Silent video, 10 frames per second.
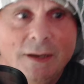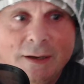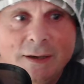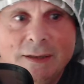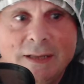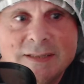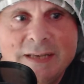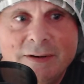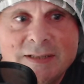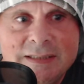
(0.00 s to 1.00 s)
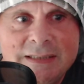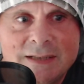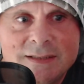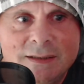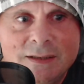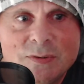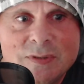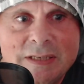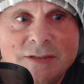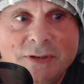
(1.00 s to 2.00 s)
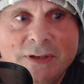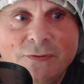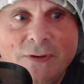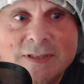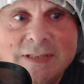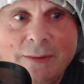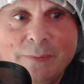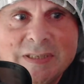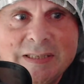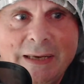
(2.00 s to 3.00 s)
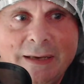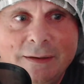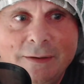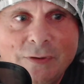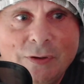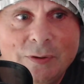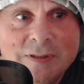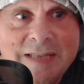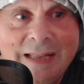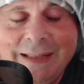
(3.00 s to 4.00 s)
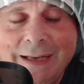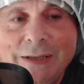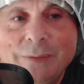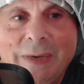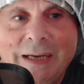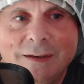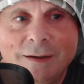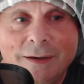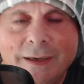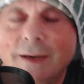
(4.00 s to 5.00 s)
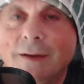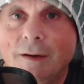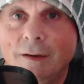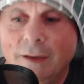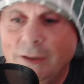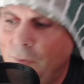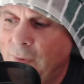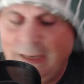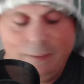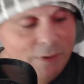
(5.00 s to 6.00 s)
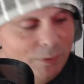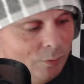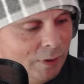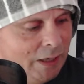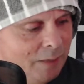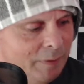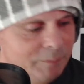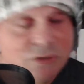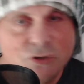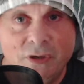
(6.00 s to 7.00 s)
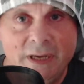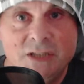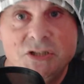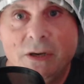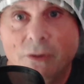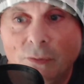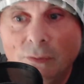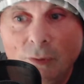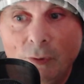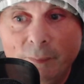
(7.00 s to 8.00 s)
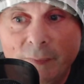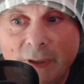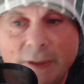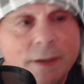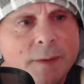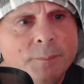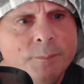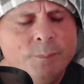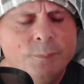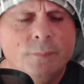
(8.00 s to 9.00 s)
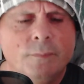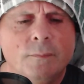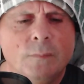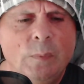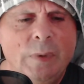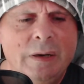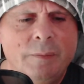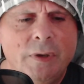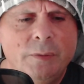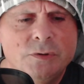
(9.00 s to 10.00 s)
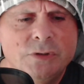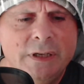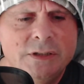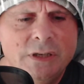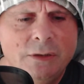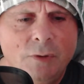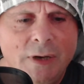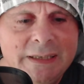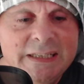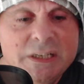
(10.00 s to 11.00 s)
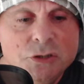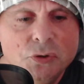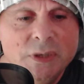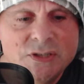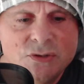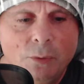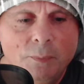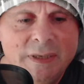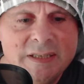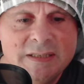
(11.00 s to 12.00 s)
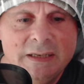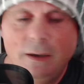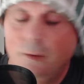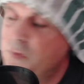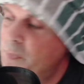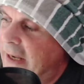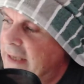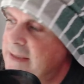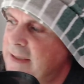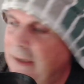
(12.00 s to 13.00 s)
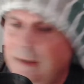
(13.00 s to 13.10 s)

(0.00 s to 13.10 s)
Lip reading: That's Heresy Datsun. This was literally his first ever mistake. Love the content. Thank you, Mad Larking, and I like your name. You know what? I'm up to Traitor General on my where am I with Traitor General? I literally stopped listening. I was painting.